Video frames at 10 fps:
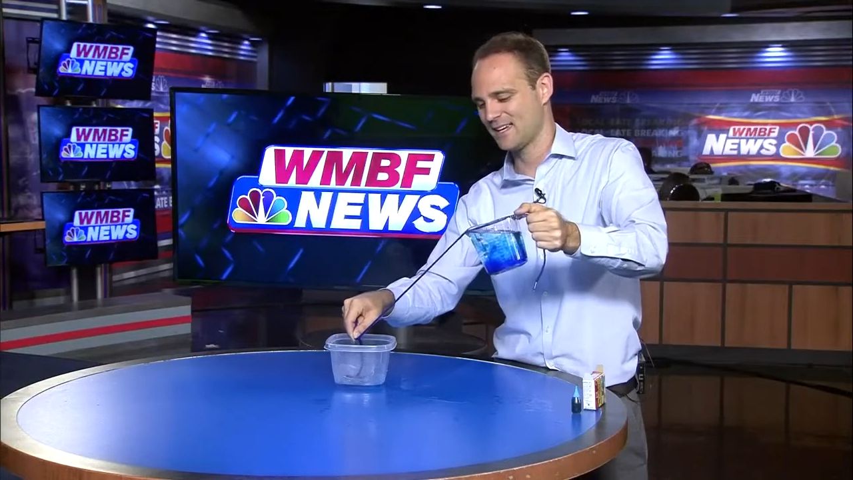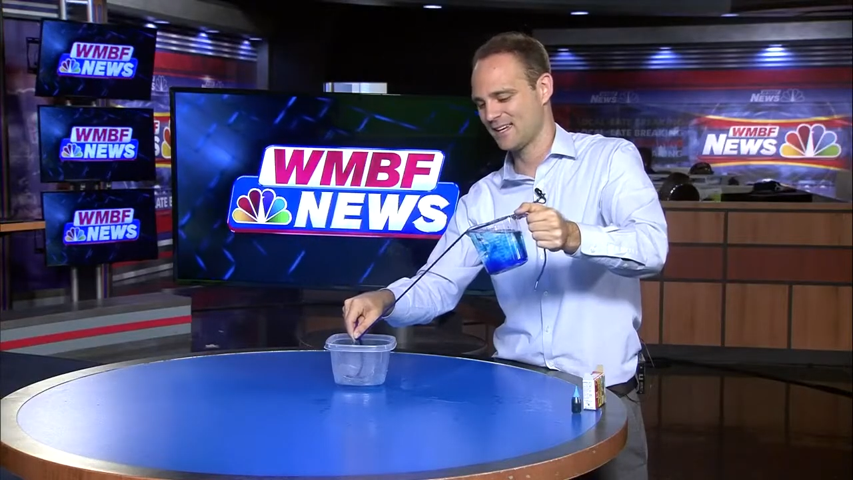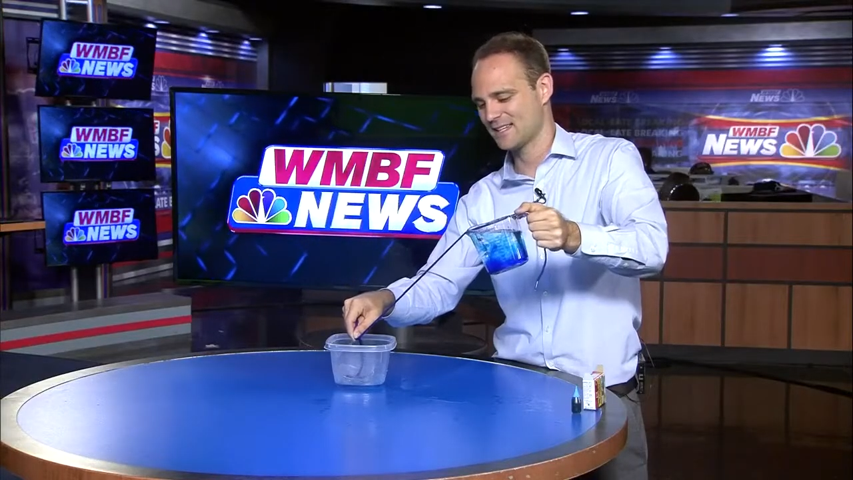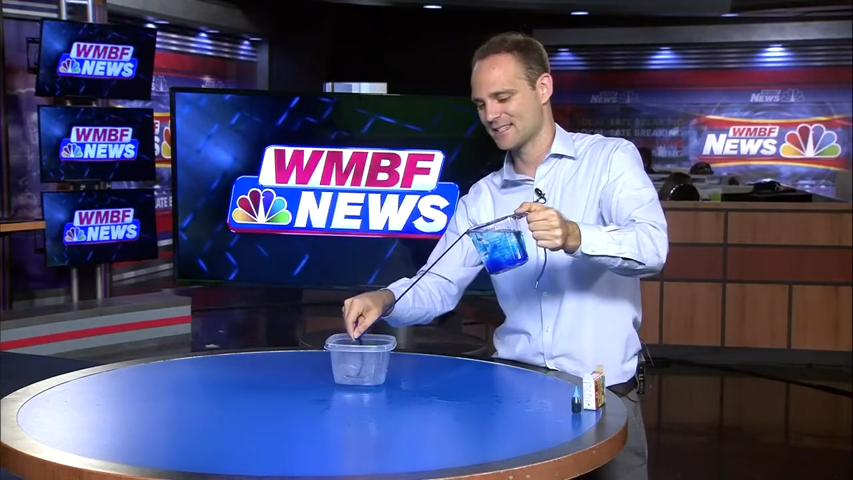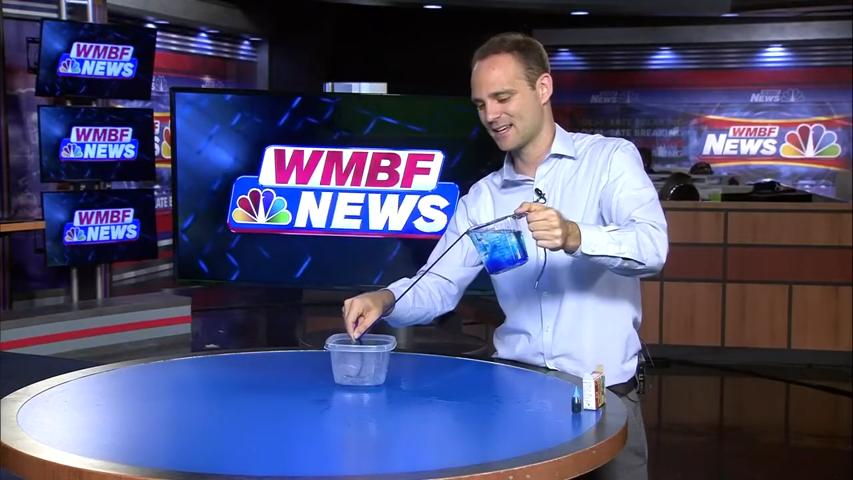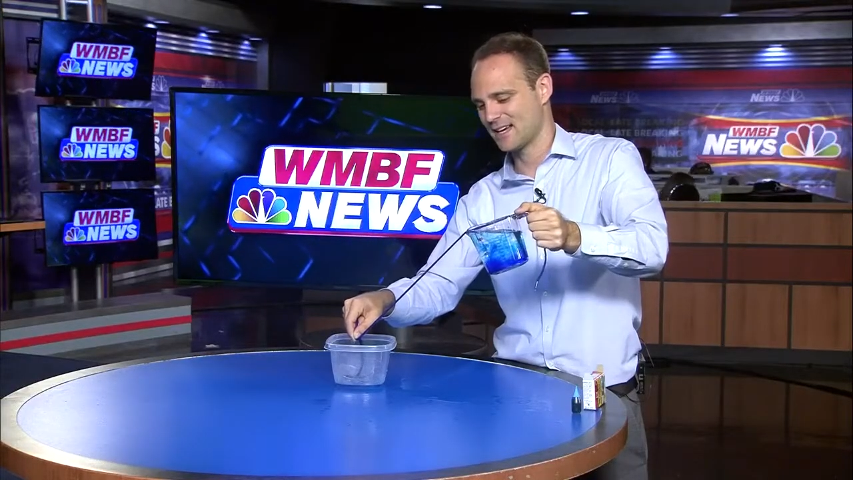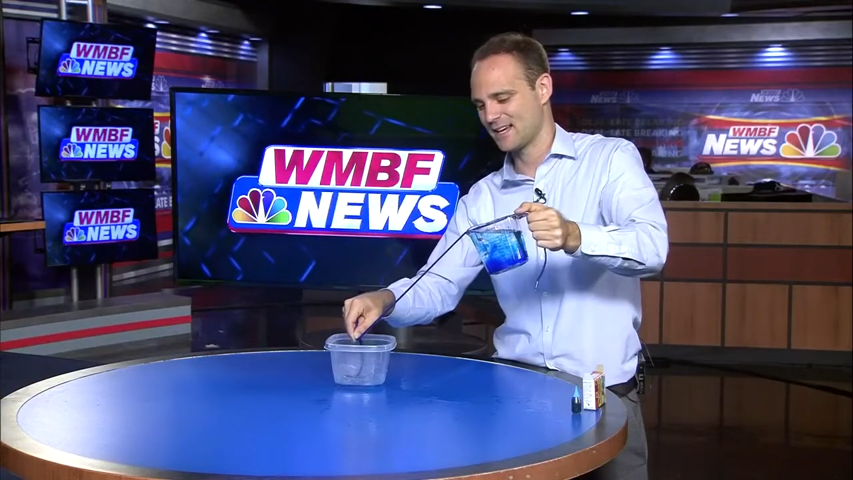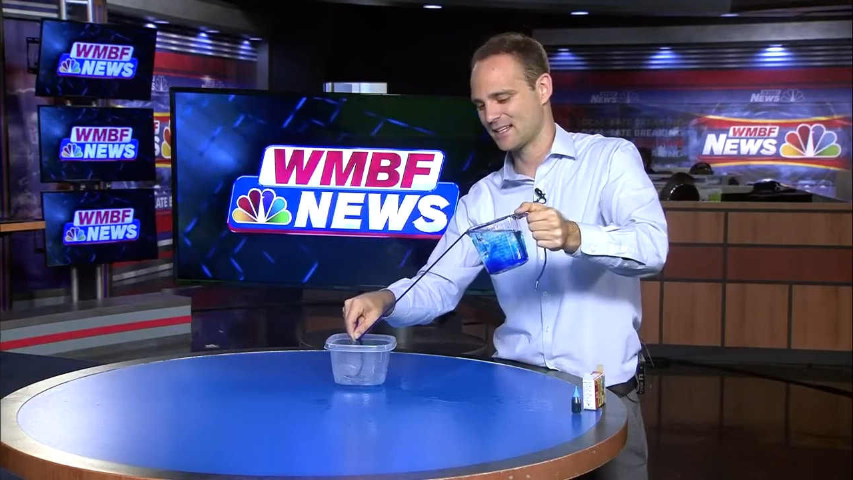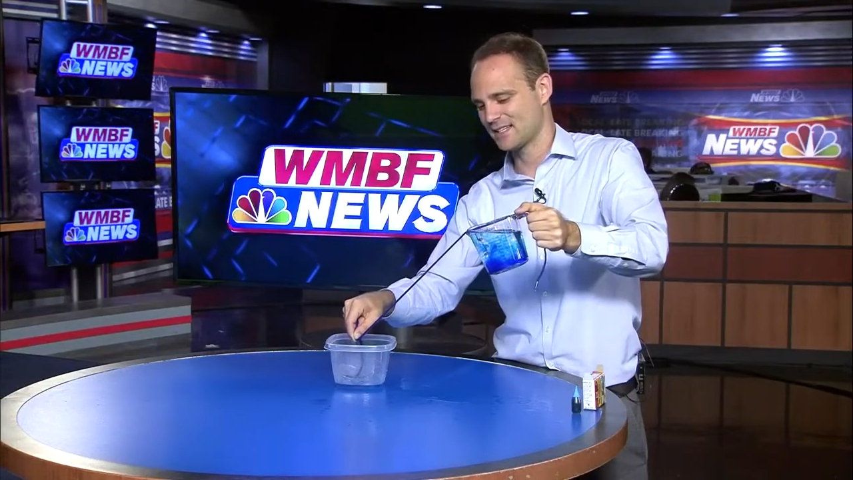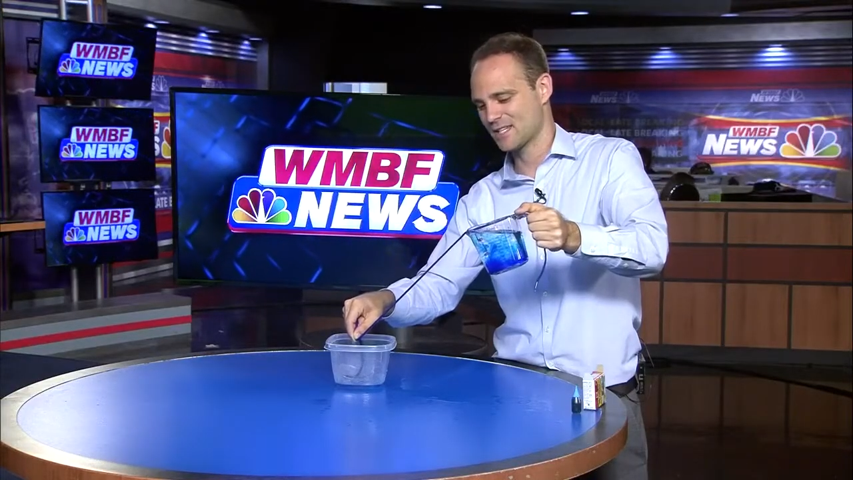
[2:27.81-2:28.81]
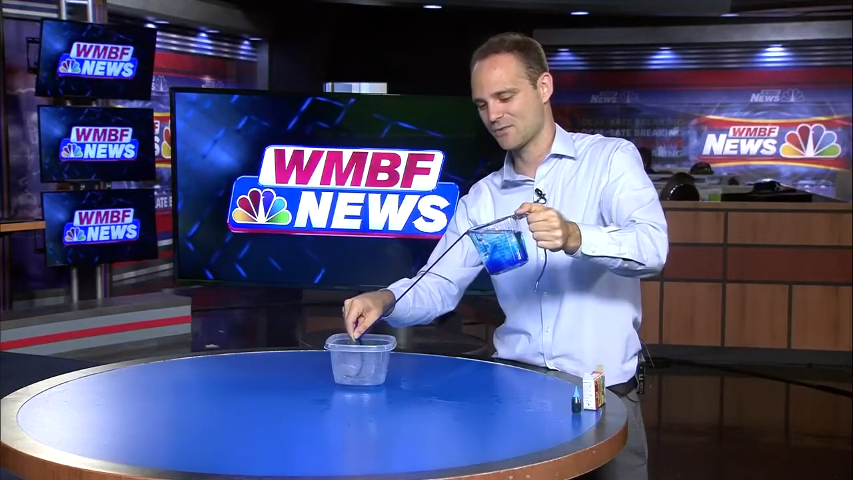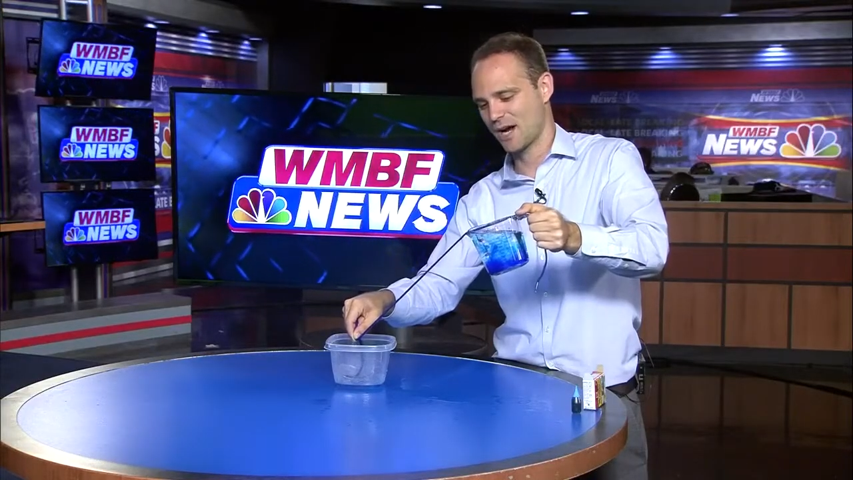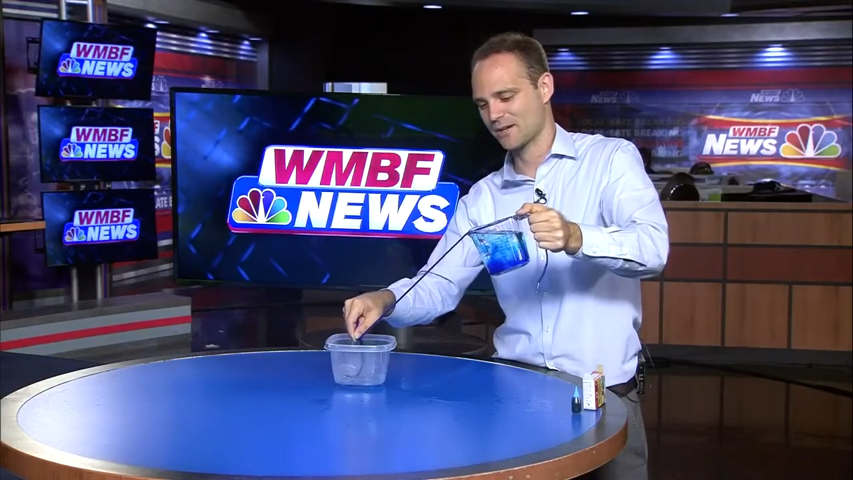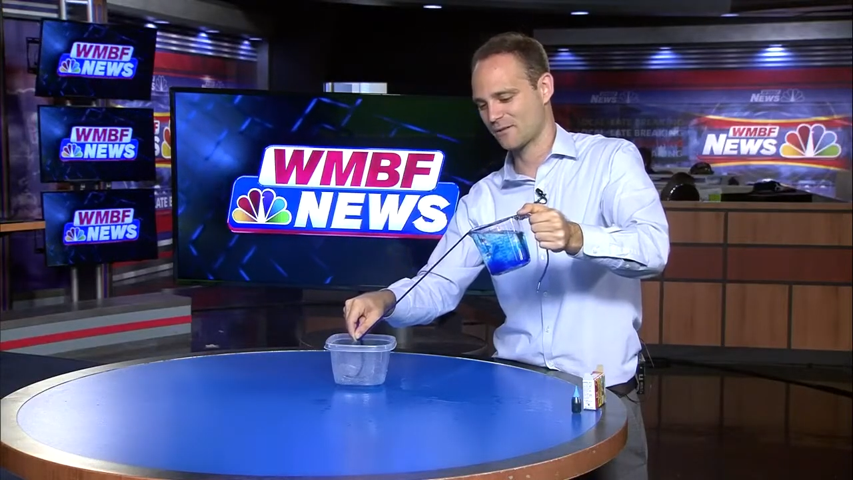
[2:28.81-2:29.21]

is riding